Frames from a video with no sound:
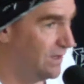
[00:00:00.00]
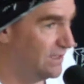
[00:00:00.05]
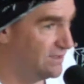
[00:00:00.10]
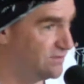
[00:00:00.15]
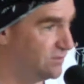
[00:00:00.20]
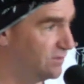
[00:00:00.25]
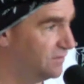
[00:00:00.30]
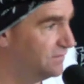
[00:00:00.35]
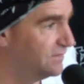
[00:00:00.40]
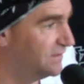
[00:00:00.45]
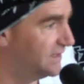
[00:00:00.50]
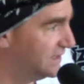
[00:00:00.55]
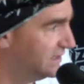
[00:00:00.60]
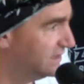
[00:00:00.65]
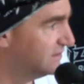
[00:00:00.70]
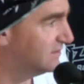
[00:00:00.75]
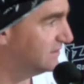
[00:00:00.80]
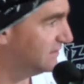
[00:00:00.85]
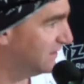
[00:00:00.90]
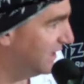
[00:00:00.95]
off.
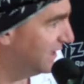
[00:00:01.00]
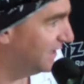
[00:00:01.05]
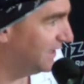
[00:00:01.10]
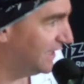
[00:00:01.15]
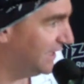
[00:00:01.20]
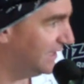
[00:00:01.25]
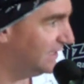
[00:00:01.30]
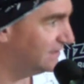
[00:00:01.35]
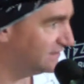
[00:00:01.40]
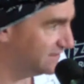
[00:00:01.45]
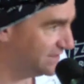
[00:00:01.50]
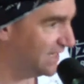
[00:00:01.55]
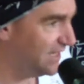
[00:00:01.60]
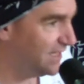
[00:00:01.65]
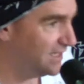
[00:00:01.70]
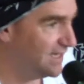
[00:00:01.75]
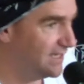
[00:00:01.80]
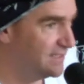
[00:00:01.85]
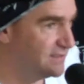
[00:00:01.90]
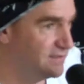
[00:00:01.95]
He's
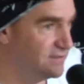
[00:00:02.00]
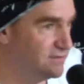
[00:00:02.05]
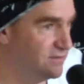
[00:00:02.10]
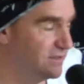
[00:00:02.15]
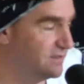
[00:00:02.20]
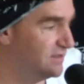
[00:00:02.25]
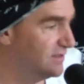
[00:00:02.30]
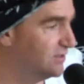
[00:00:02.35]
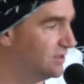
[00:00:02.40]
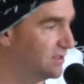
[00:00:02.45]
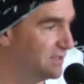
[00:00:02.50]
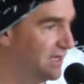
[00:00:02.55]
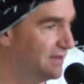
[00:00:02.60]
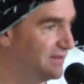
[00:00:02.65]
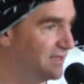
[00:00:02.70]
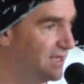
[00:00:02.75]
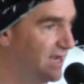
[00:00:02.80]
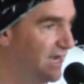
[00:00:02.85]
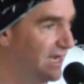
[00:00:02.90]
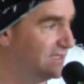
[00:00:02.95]
dedicated to it. And you've got other
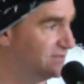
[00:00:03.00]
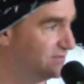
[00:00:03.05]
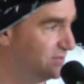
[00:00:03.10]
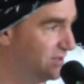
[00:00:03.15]
guys who are like.